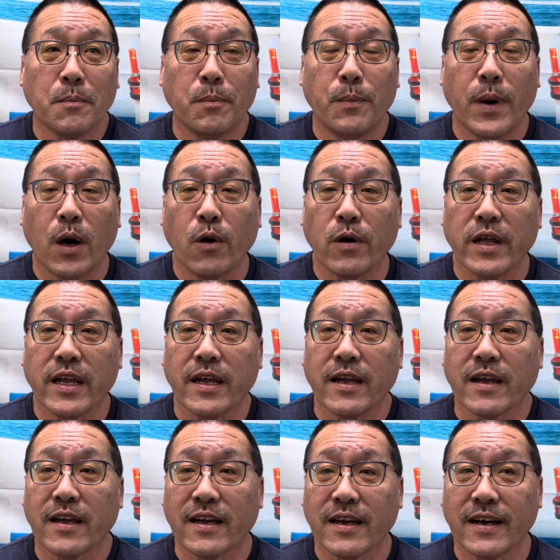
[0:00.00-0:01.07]

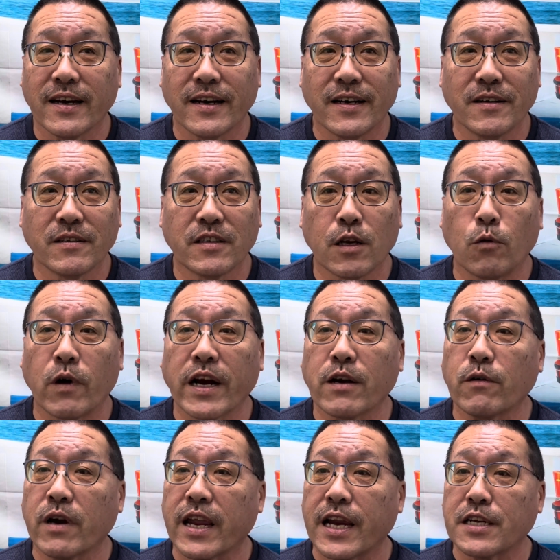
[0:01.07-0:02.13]
boating, the
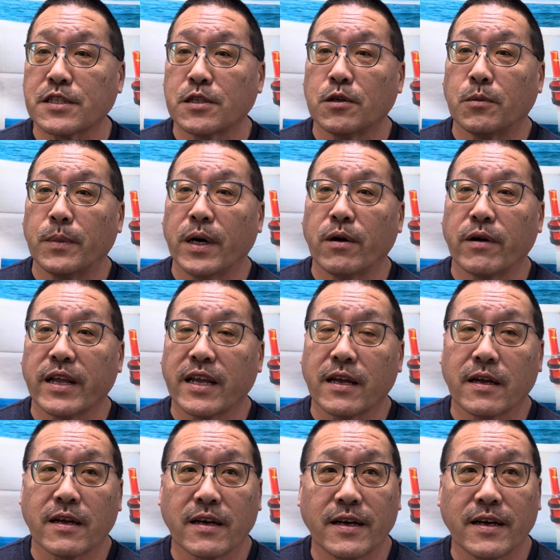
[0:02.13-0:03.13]
recreational boating